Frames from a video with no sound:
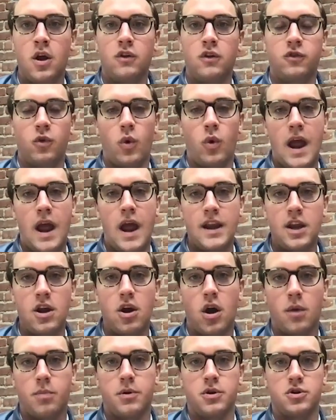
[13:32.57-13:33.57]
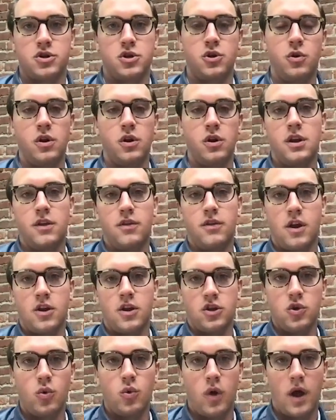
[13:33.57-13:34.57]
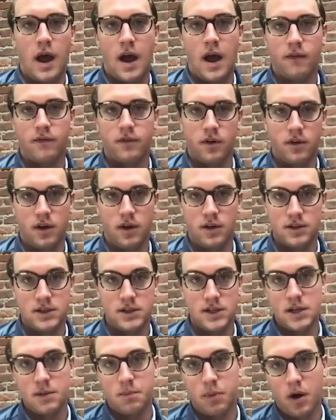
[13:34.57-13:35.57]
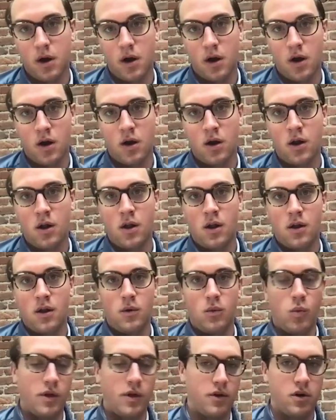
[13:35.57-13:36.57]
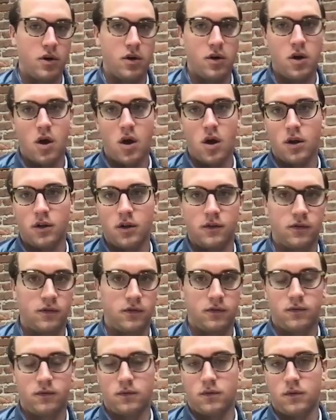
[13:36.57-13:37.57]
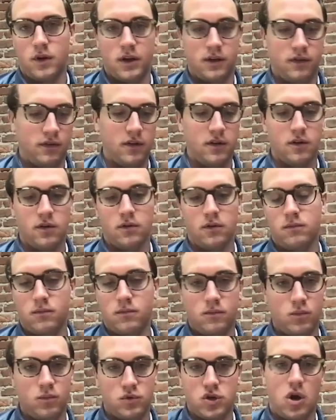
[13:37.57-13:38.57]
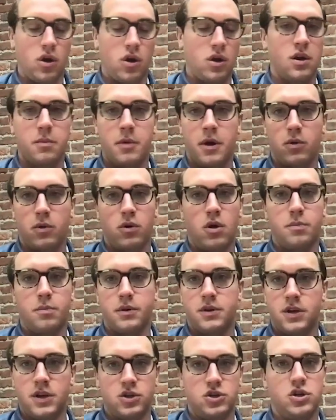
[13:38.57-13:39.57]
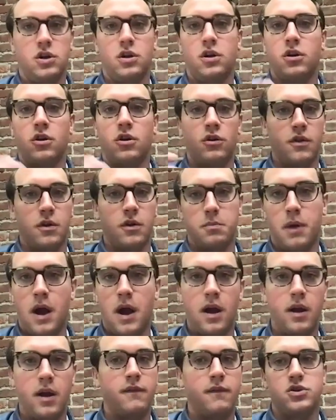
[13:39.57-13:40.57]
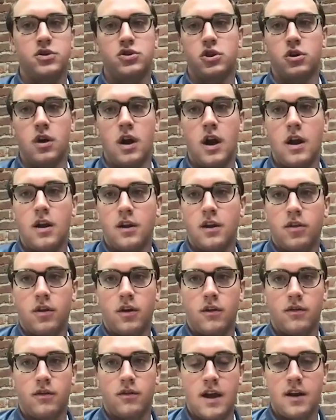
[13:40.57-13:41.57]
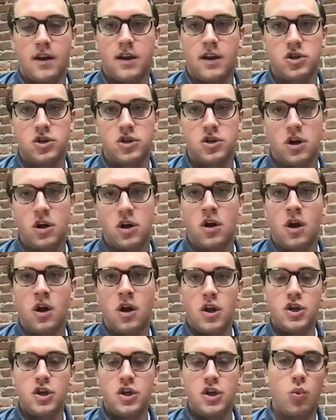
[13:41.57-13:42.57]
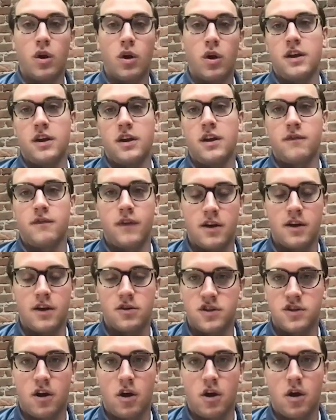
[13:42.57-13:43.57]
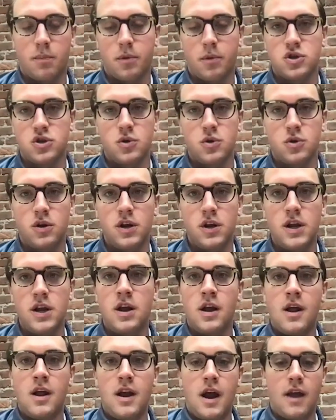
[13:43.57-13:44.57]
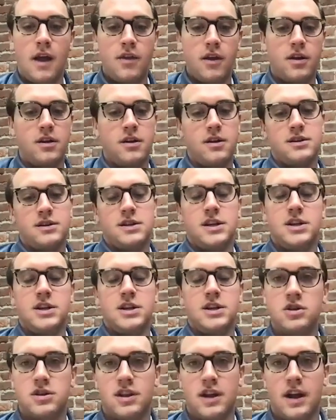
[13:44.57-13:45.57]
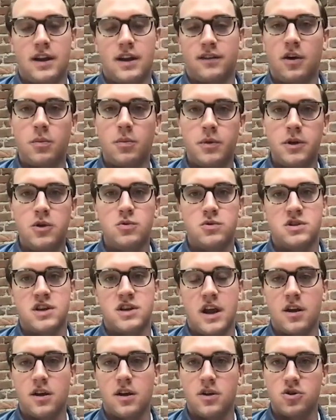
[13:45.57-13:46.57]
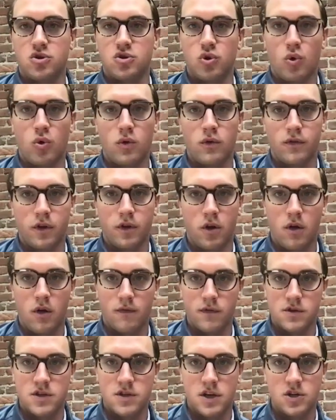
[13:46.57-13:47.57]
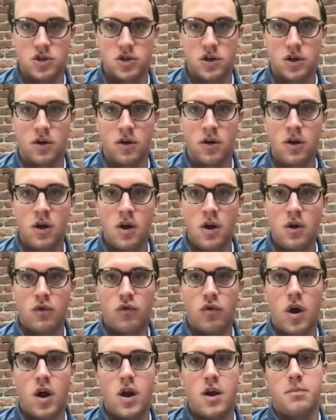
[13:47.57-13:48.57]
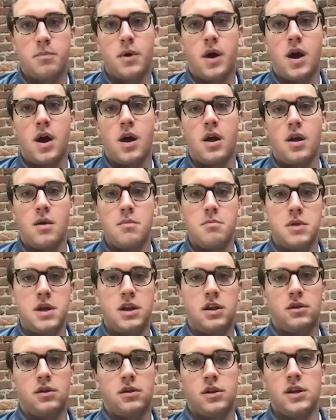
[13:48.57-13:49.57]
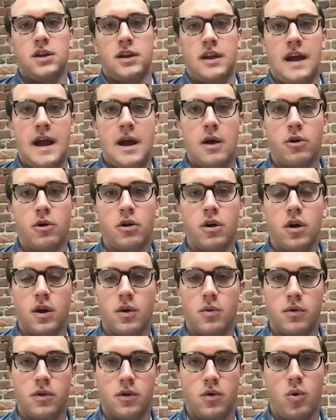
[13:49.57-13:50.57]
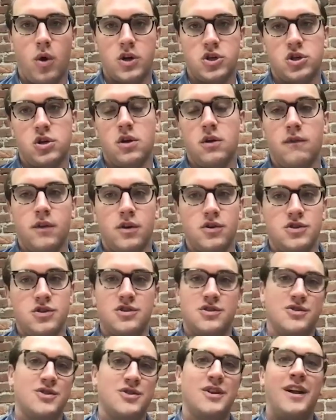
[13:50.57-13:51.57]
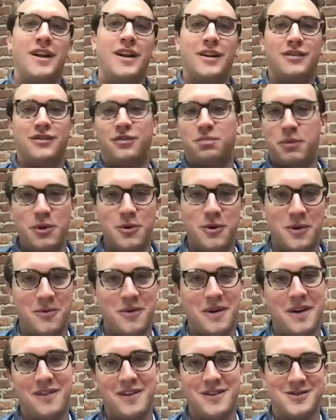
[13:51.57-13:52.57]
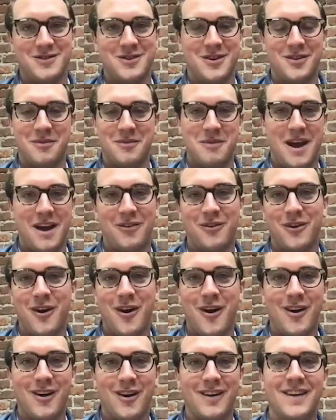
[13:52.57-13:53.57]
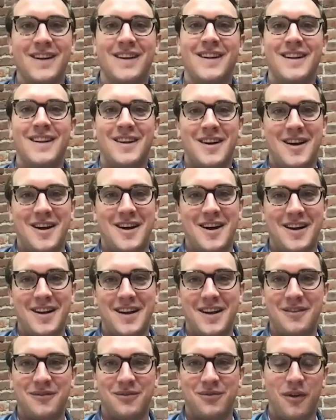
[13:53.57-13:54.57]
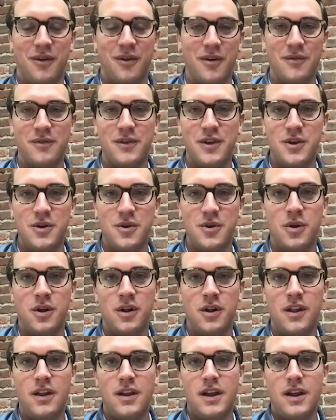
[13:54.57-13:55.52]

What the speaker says: So any opportunity that you have to dig deeper, whether or not it's in talking about competition or their buying vision or anything of that nature, you want to take advantage of that opportunity. And then in addition to that, it's helping you stay in control of the conversation, right? By immediately countering with a question versus spewing whatever is on the battle card in front of you.